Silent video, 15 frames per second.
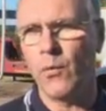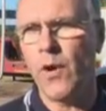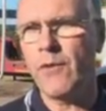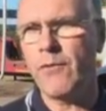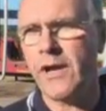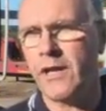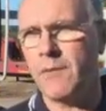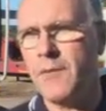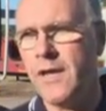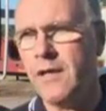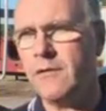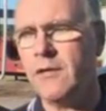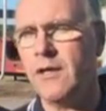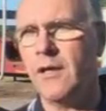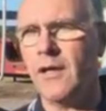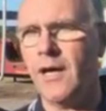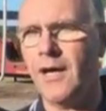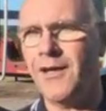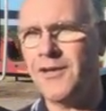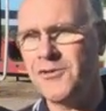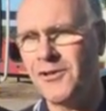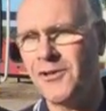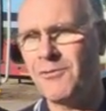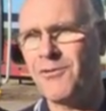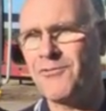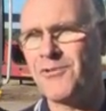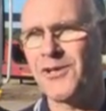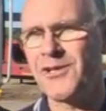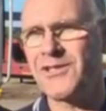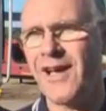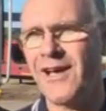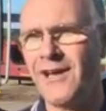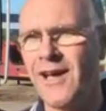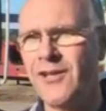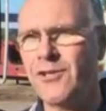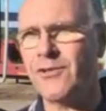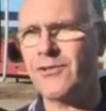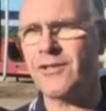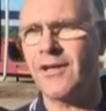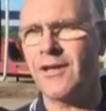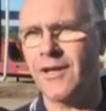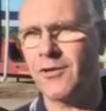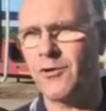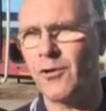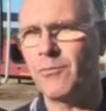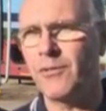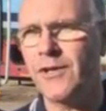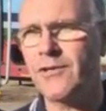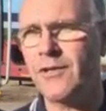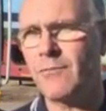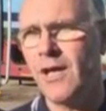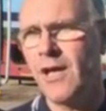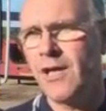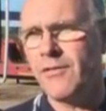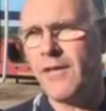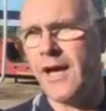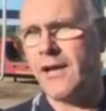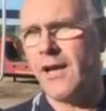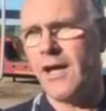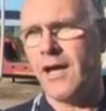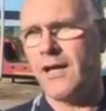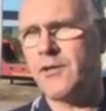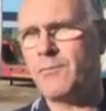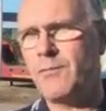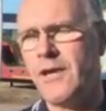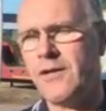We recommend, in dealing with real estate agents, God bless them, that it's